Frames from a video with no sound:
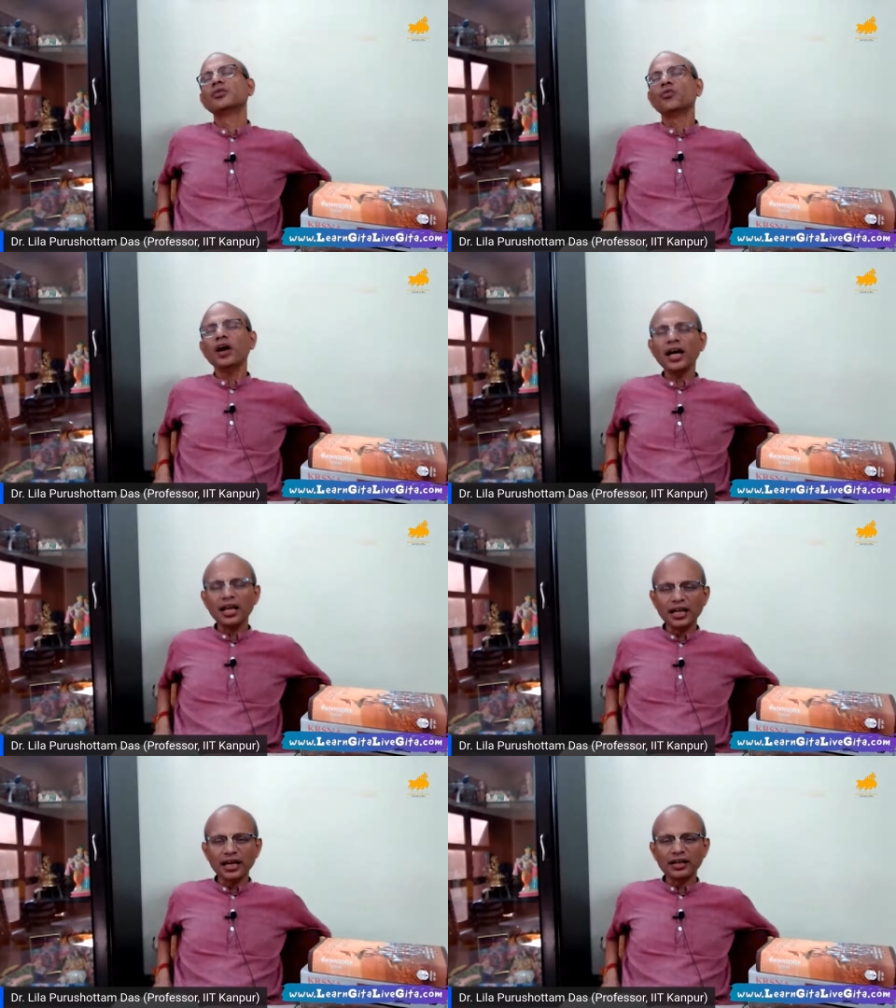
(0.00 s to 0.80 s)

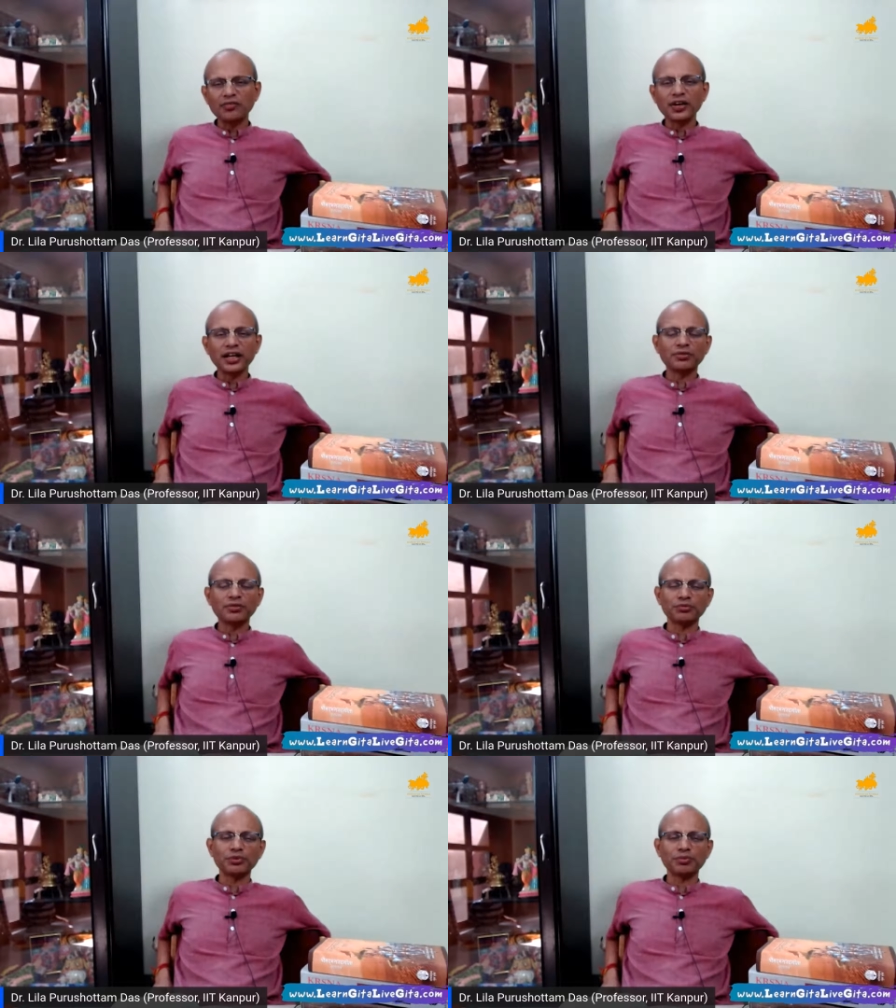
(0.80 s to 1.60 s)
well and fled
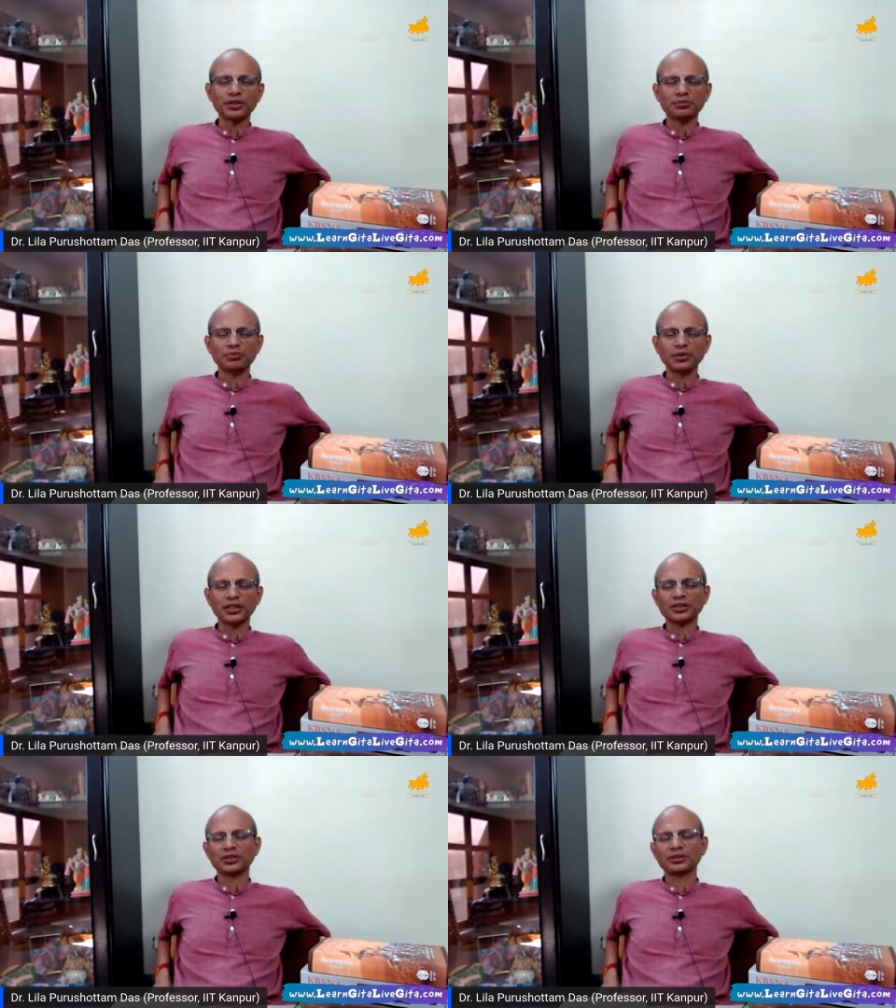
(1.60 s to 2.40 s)
from the
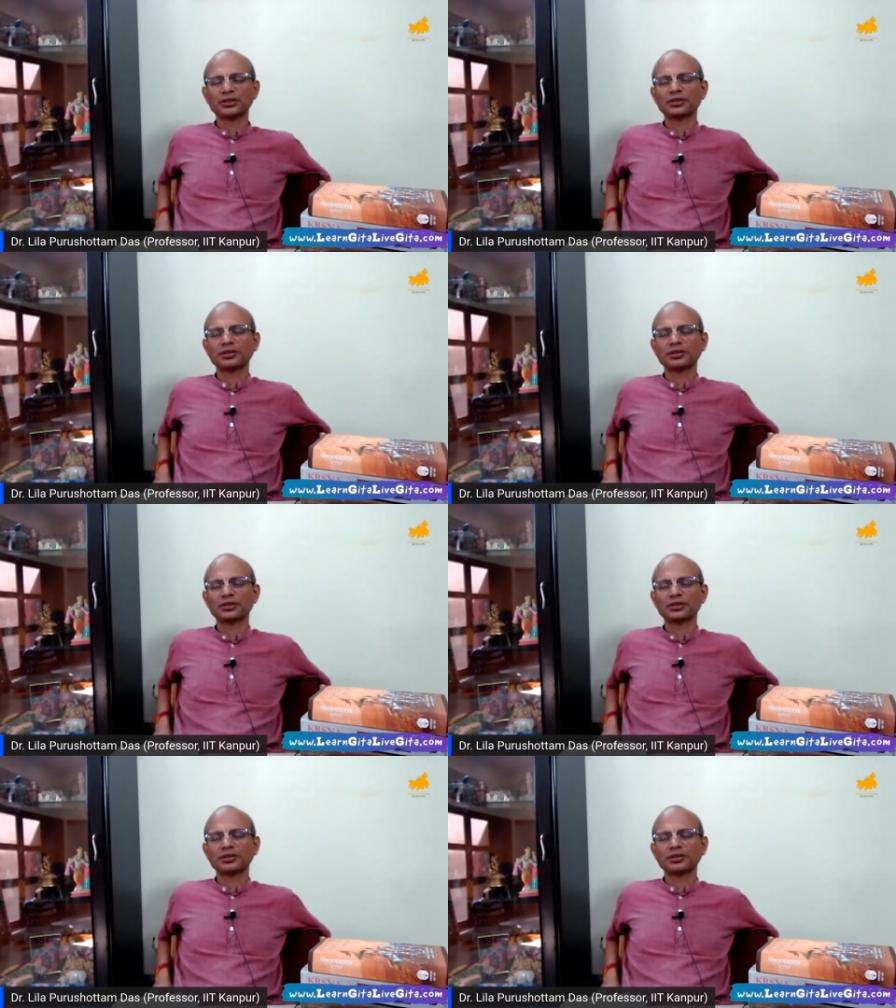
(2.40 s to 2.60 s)
place.